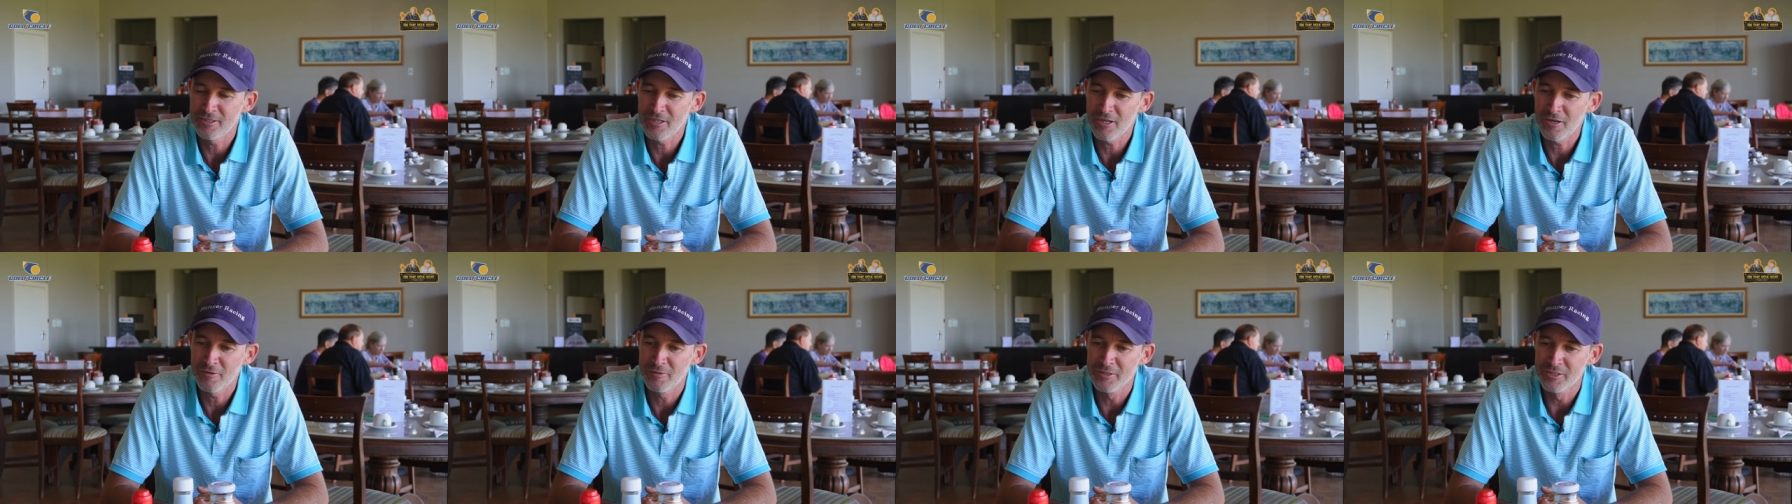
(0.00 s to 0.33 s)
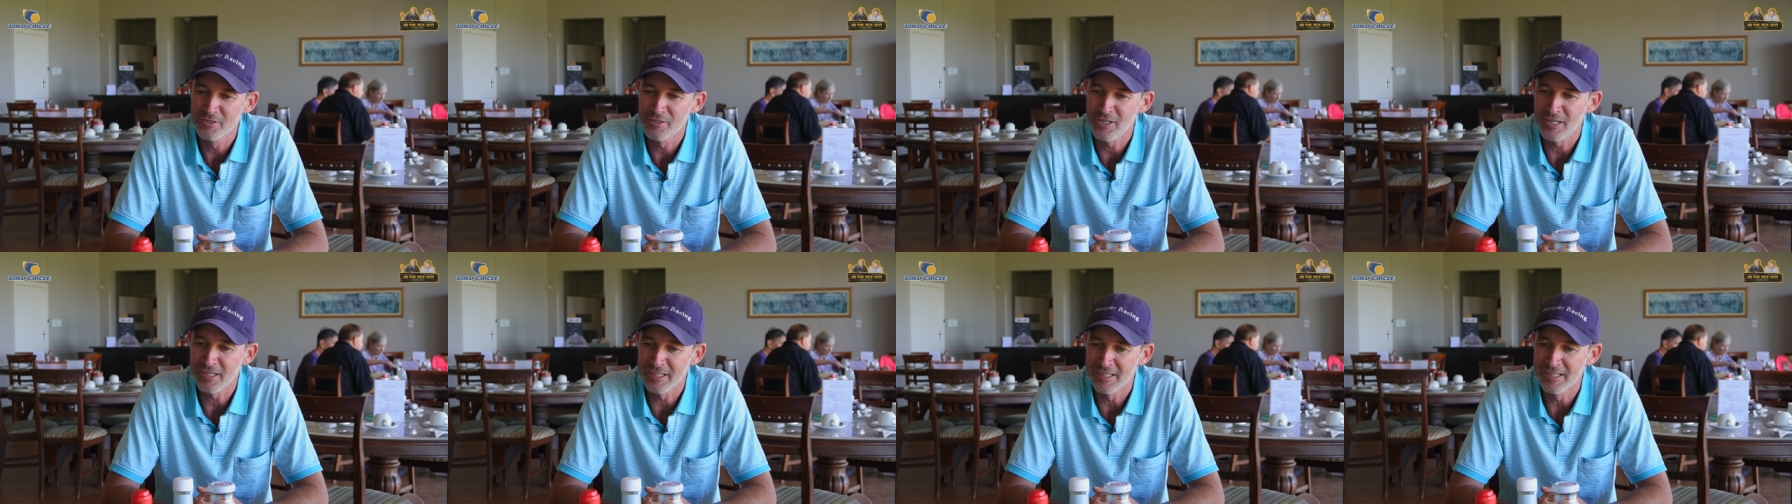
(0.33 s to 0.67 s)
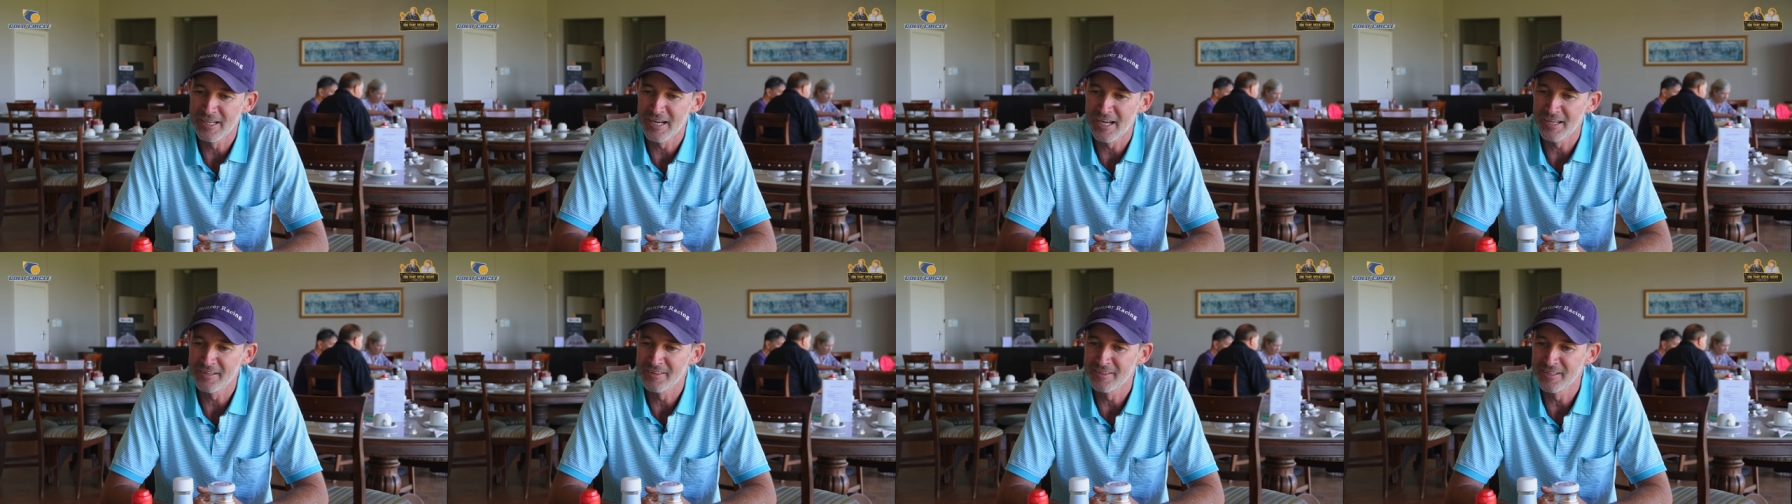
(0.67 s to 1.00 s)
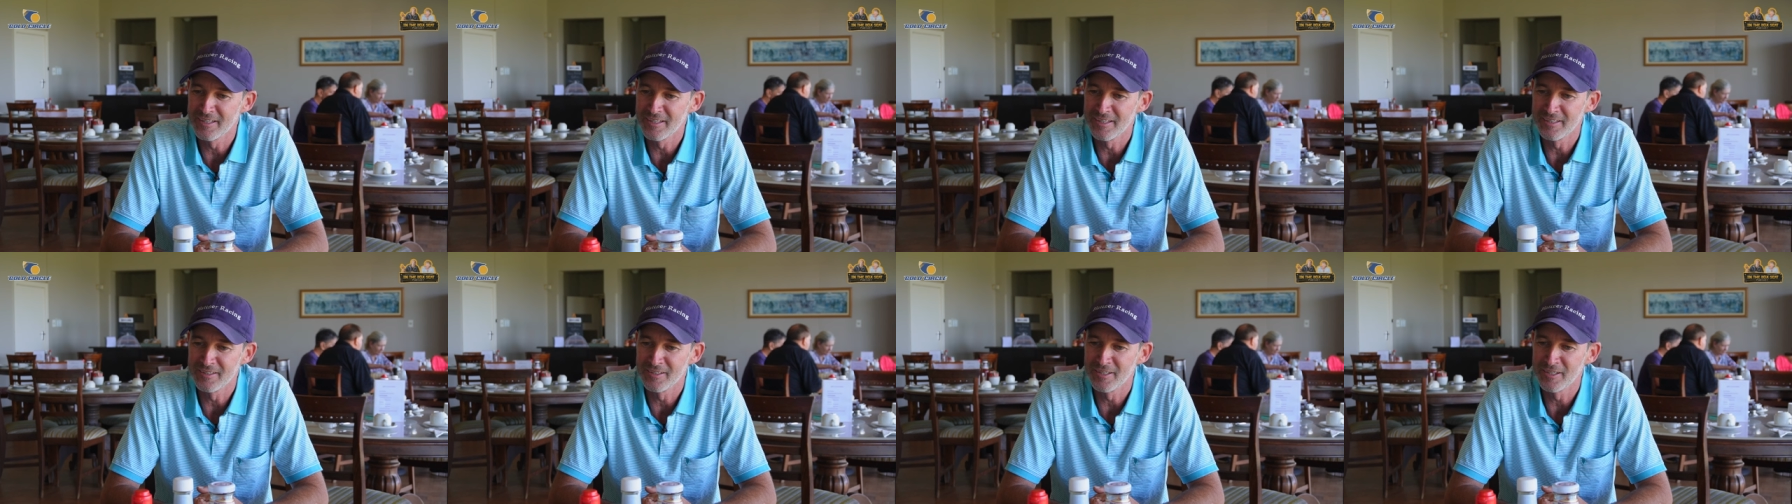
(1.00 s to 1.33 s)
Yeah, we try to get out
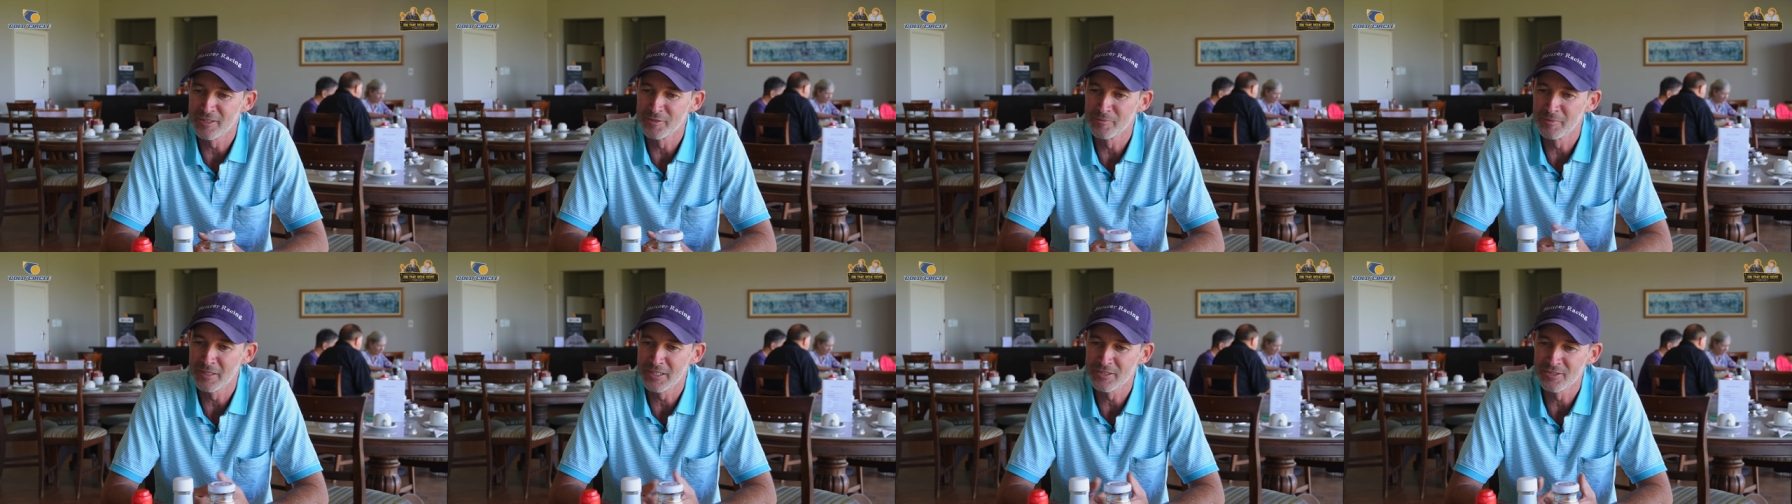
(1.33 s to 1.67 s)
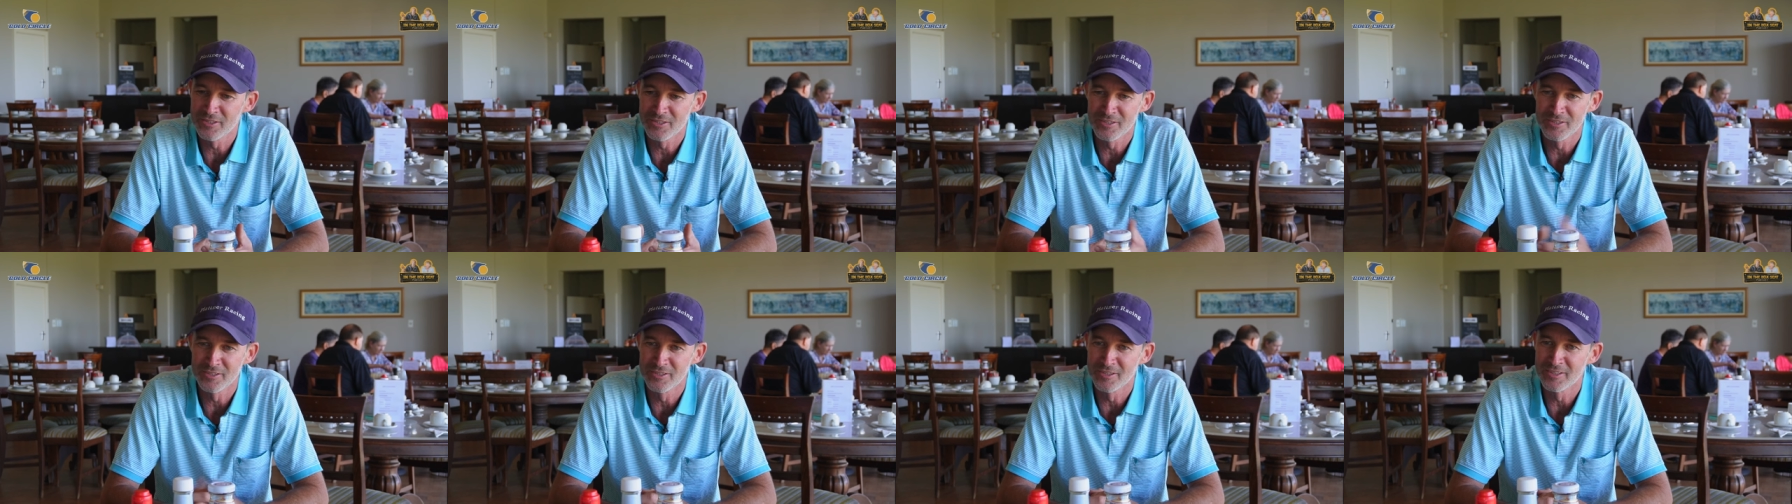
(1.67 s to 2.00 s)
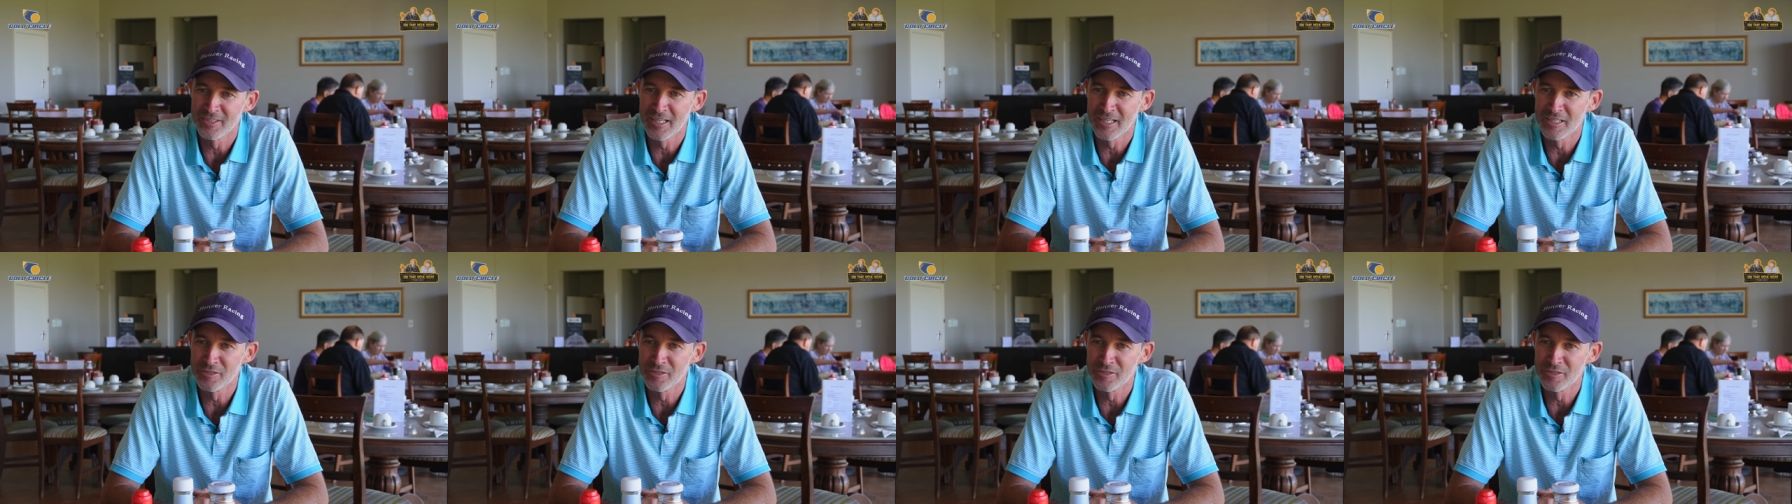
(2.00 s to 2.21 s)
there as much as,